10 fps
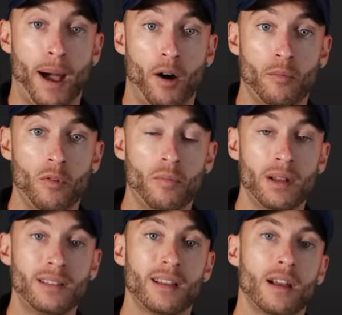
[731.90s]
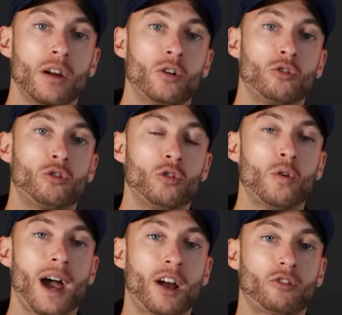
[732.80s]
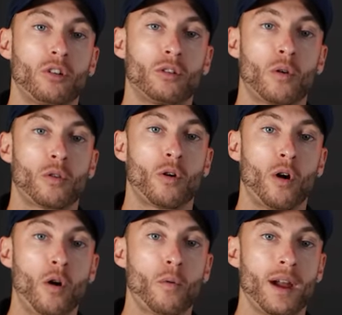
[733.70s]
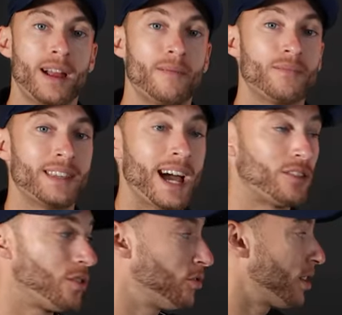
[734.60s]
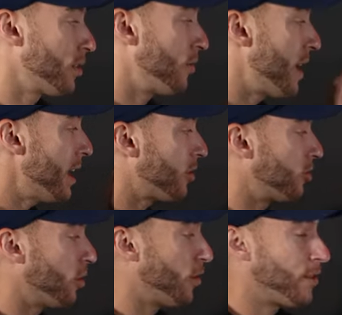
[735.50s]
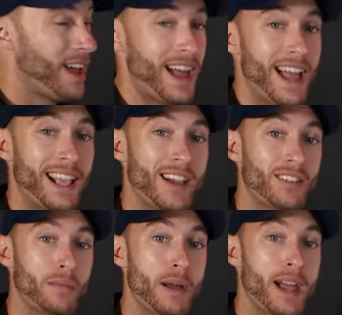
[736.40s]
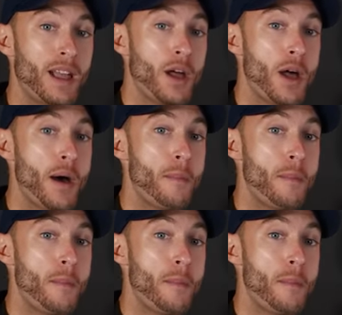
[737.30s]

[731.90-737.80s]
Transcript: a bowel movement to actually lower their heart rate. That turns on the vagus nerve and gives them a